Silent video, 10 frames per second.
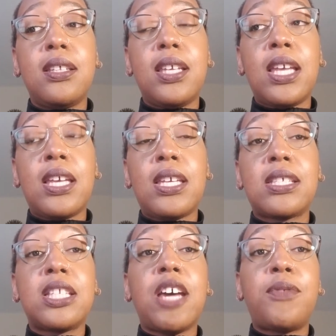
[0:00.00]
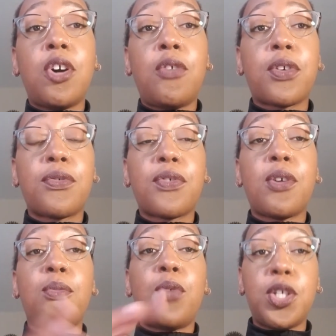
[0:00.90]
is left over
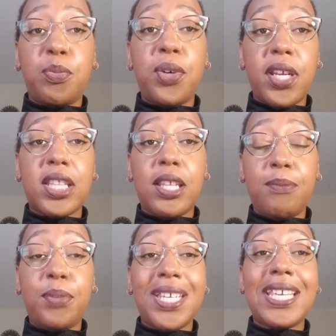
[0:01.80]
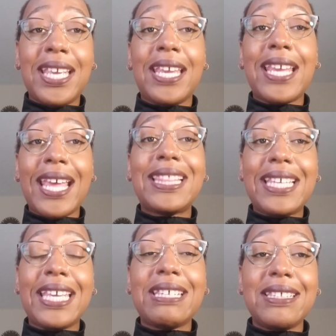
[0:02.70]
from what you put in at the
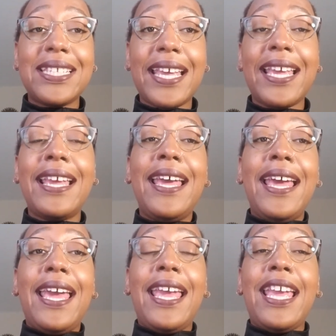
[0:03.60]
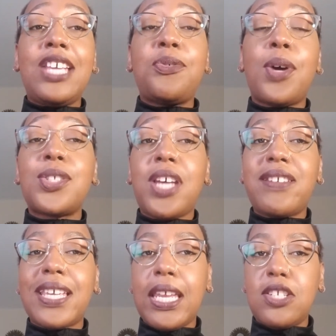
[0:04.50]
end of the day. And you also have
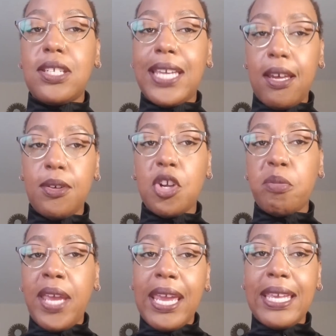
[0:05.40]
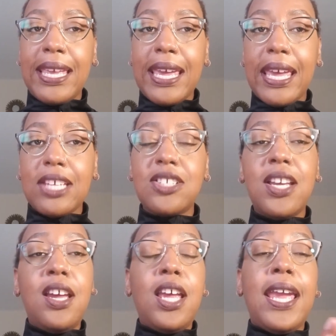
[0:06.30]
to count your petty cash.
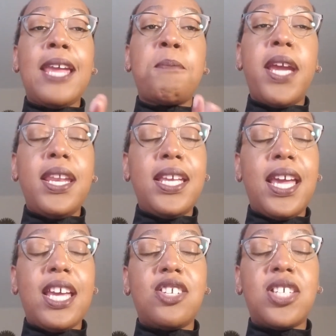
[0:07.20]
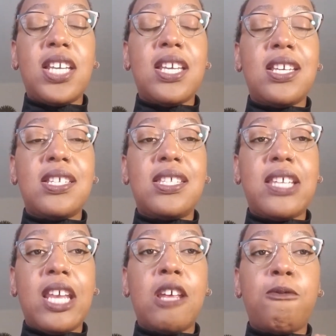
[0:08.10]
And petty cash is
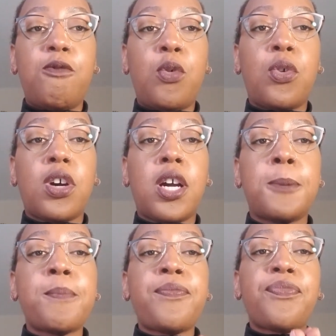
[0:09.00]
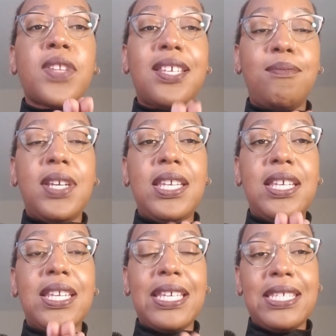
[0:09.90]
set up for
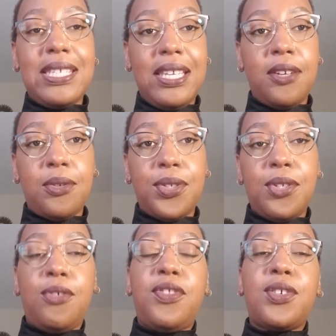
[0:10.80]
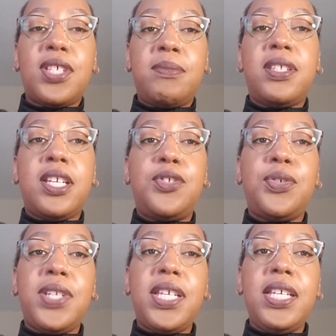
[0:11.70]
immediate incidentals. So if there's something that
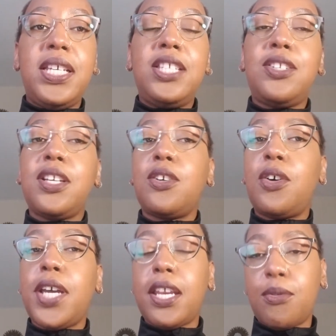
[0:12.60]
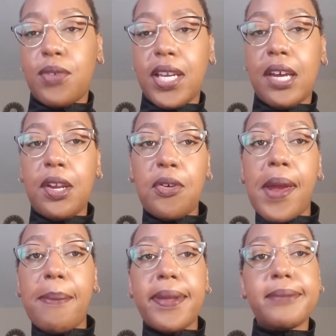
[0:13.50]
you need, you can go ahead and run out and
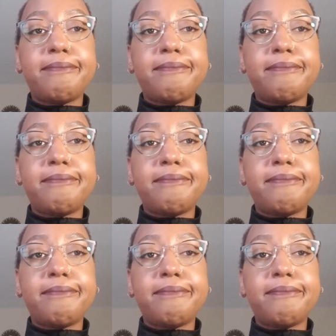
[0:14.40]
grab it.